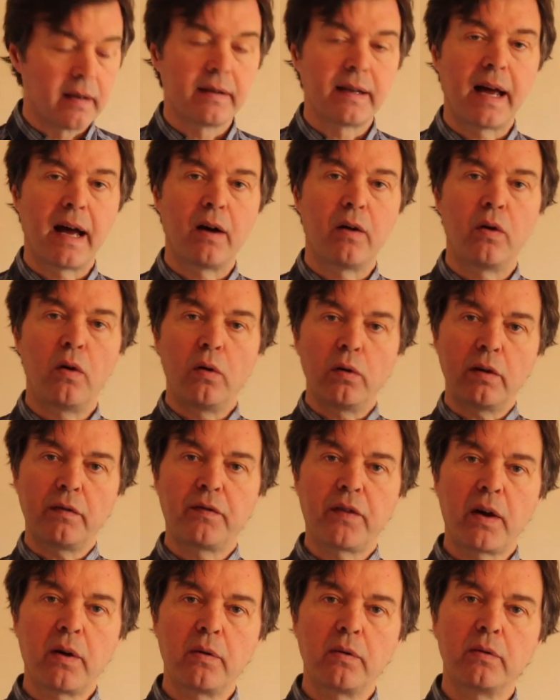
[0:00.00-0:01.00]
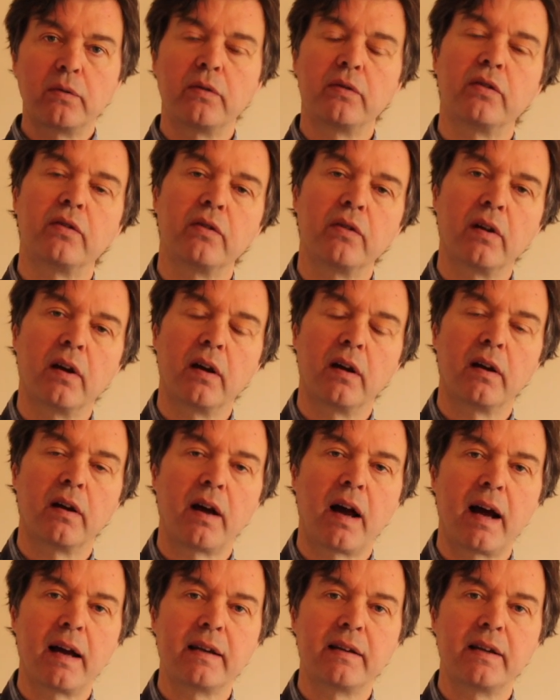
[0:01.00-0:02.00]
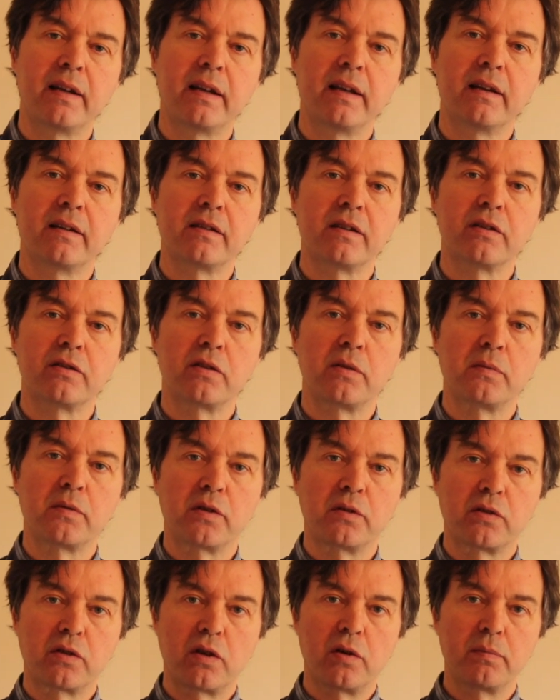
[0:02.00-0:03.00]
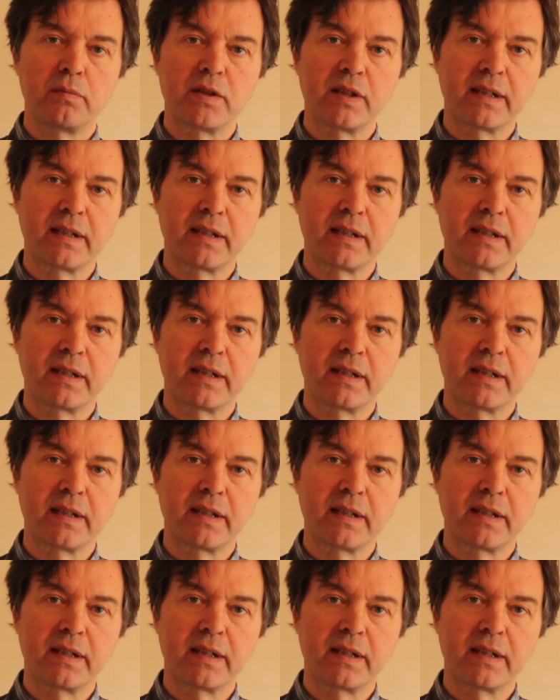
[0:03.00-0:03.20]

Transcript: Now, all of those ideas and assumptions come